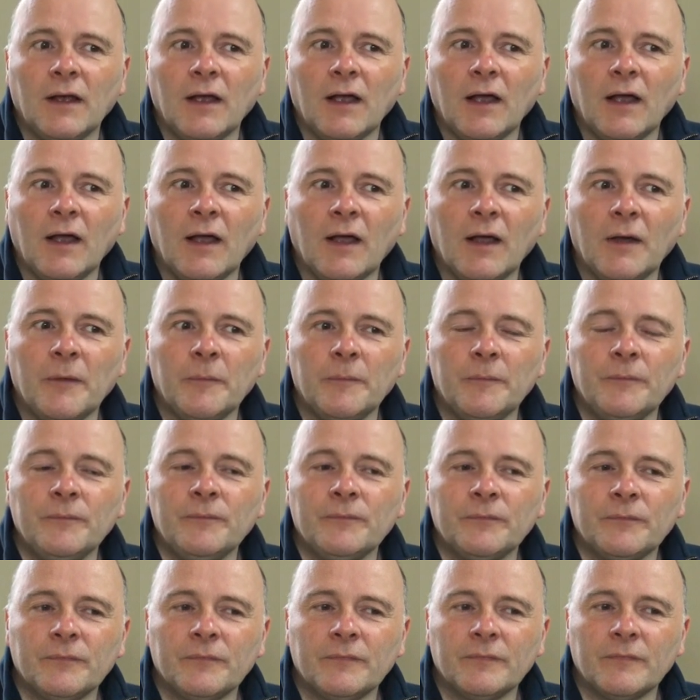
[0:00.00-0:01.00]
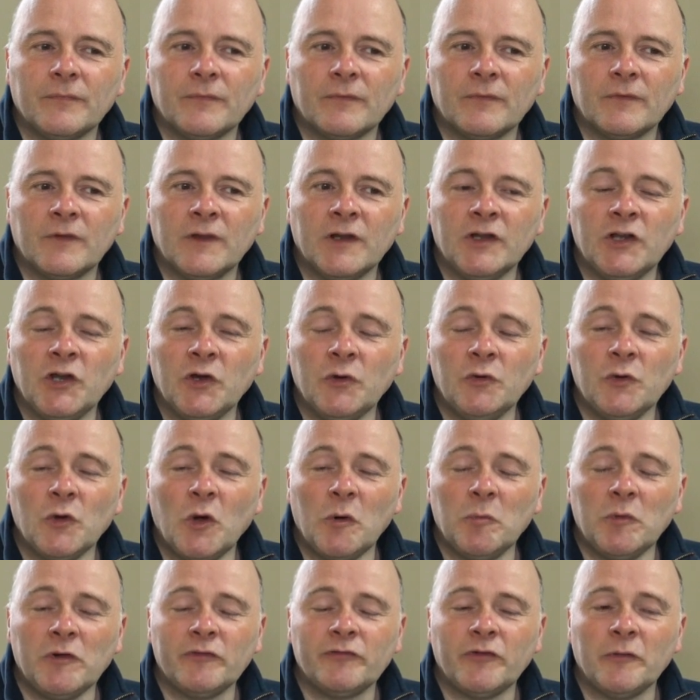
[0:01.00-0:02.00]
The new
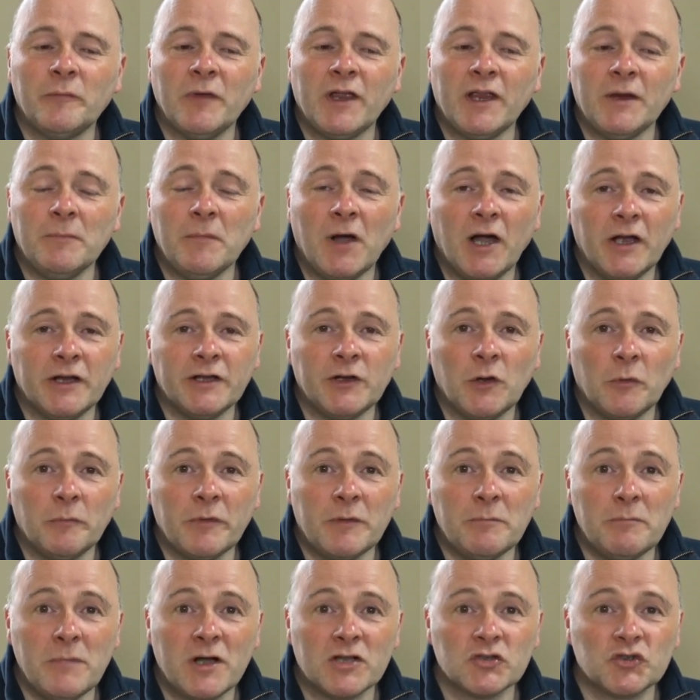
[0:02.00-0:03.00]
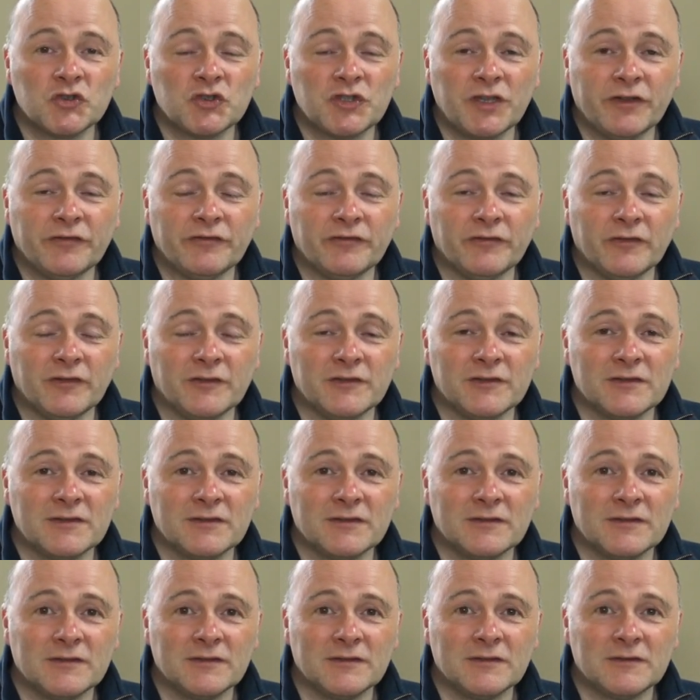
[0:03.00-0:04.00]
normal for me might not be much
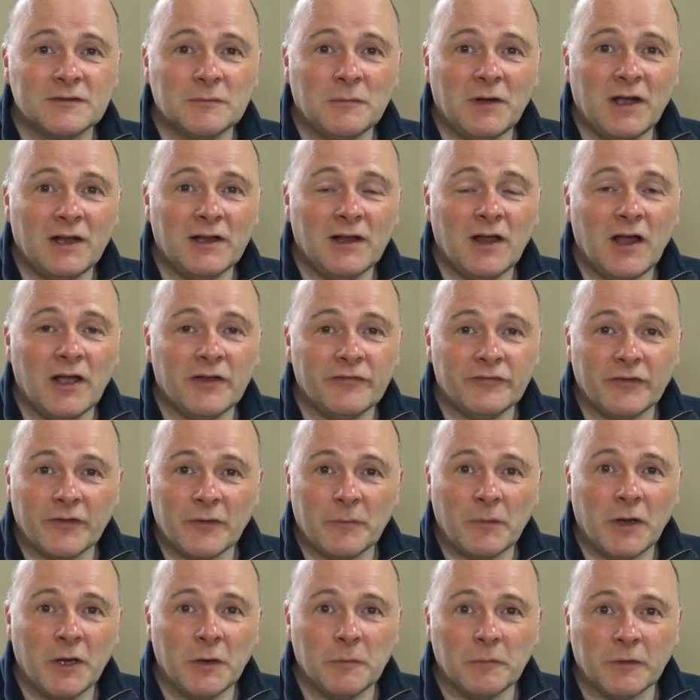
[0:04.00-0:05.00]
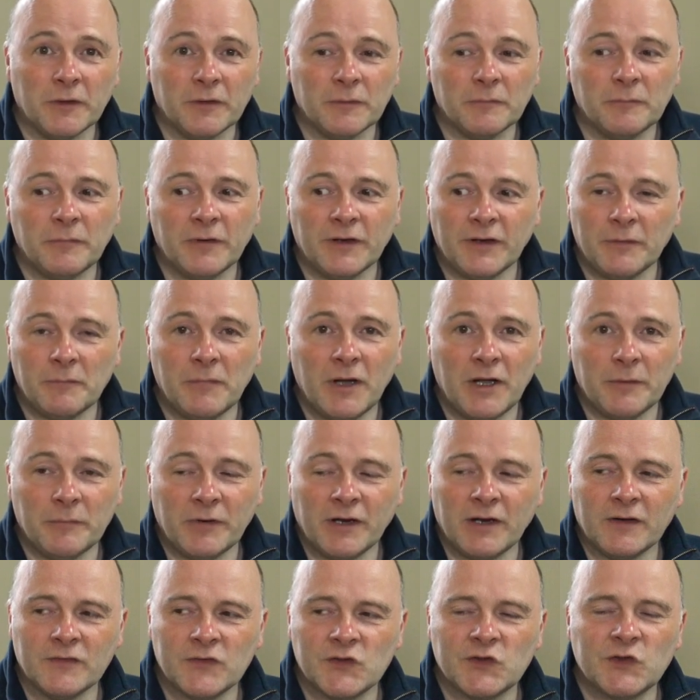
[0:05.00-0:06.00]
different to my life at the moment, but it might
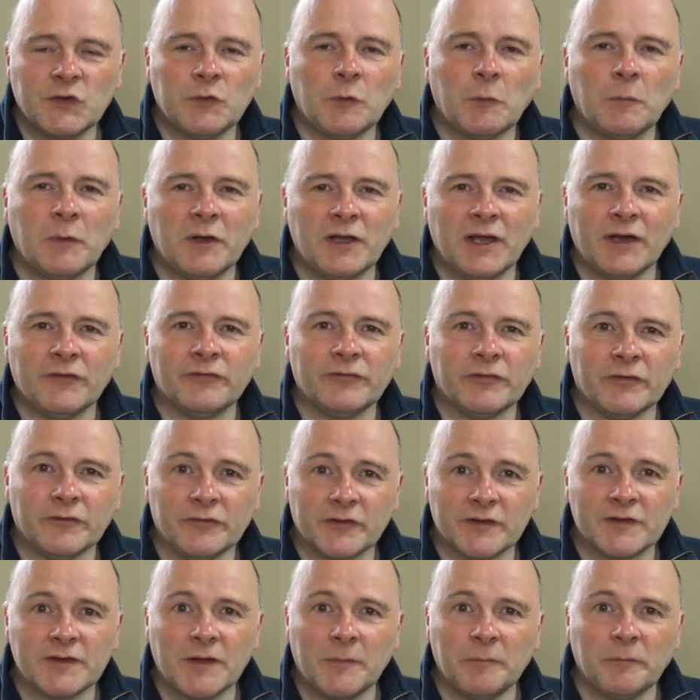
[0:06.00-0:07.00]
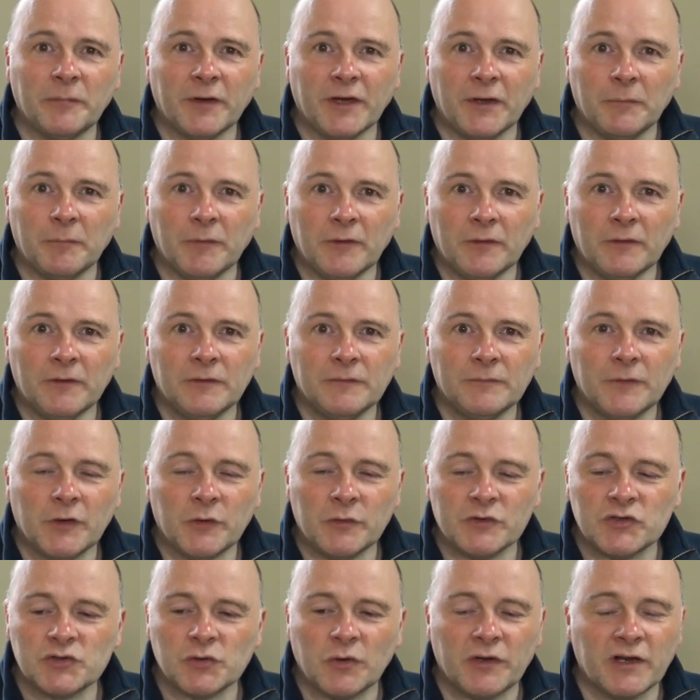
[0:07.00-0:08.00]
be considerably different for some people
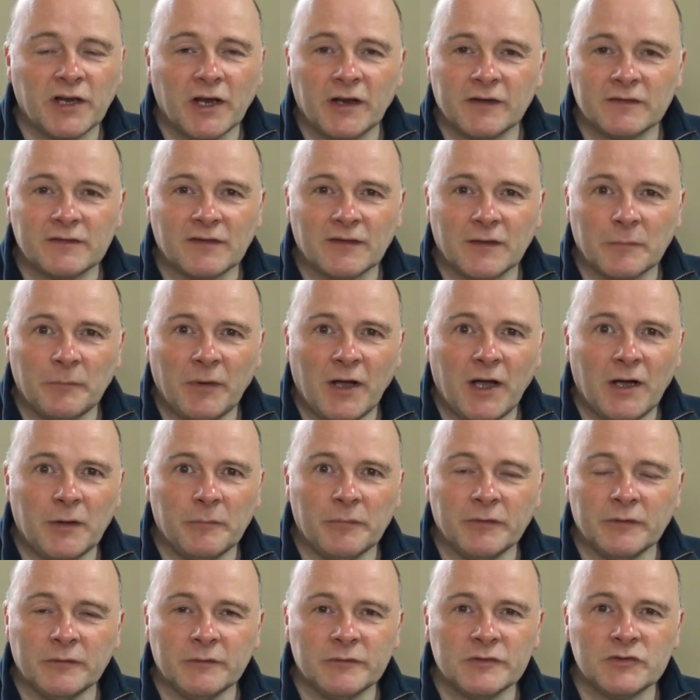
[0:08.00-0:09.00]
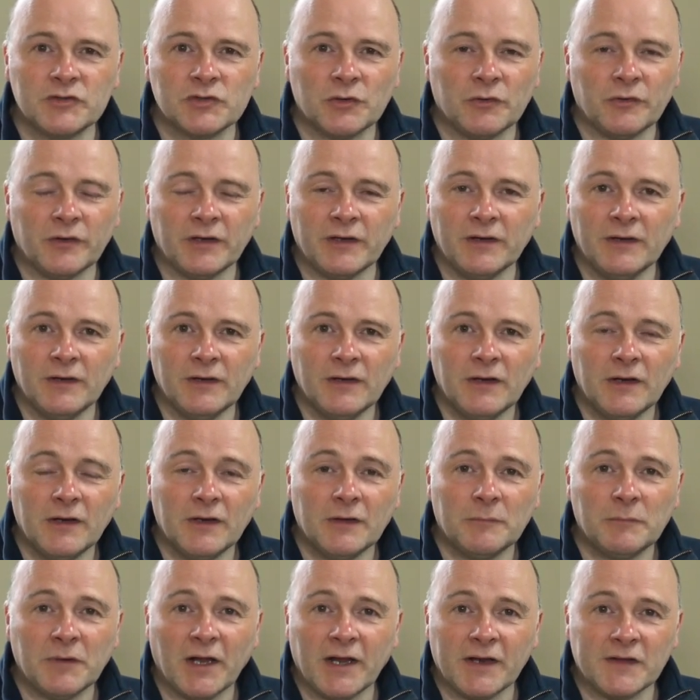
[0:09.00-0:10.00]
who enjoy going to the pub, who enjoy
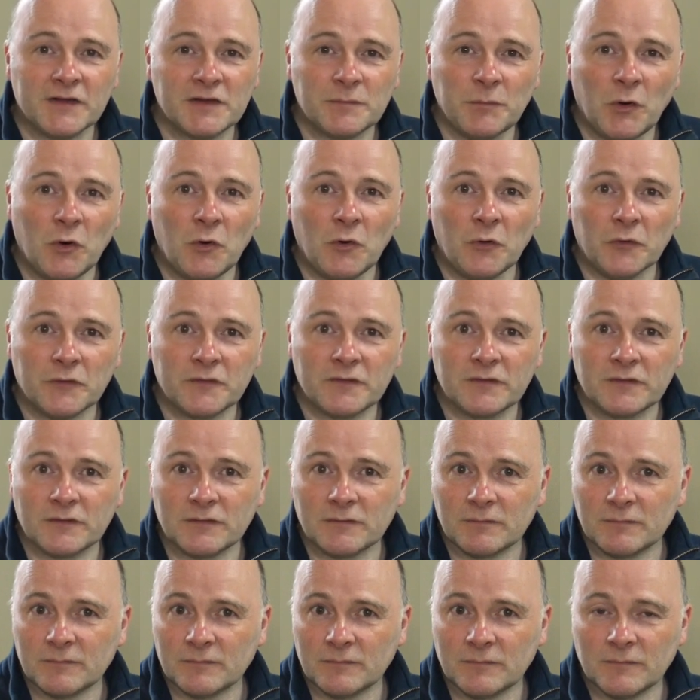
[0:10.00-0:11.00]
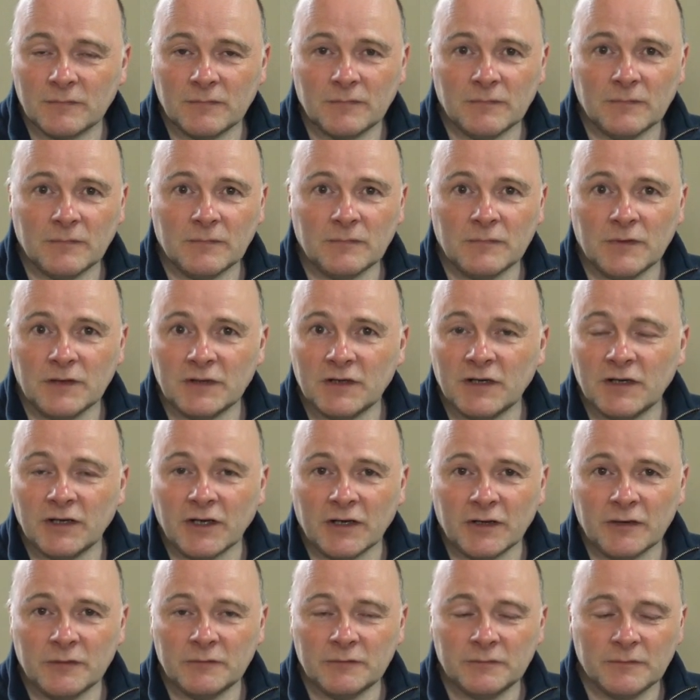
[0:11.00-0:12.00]
playing sports,
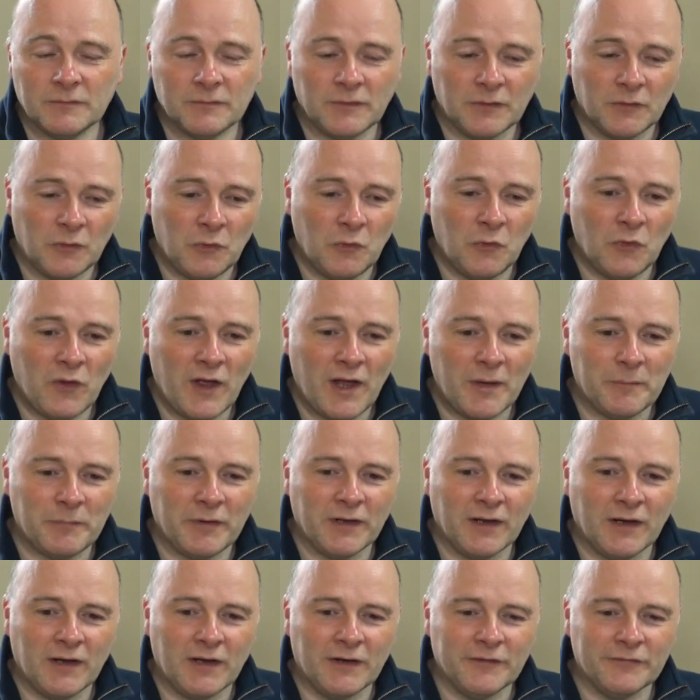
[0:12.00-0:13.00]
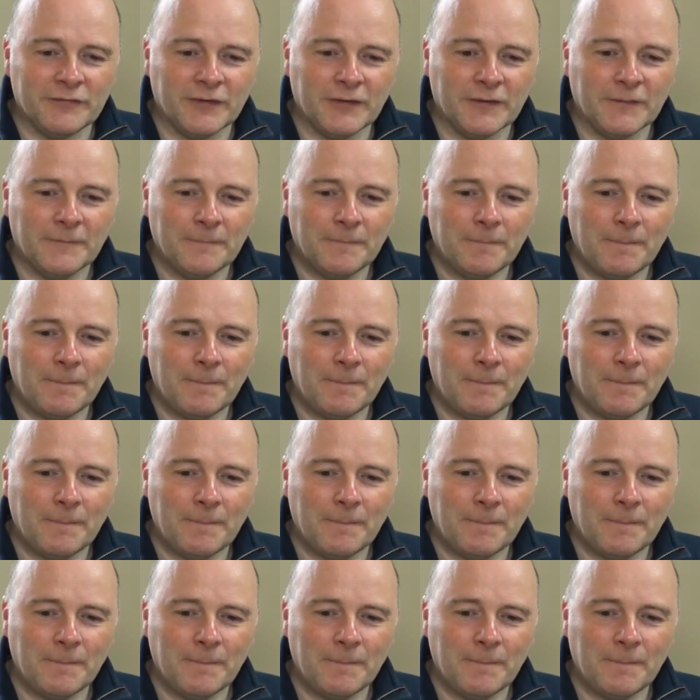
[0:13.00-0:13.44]
all that palaver.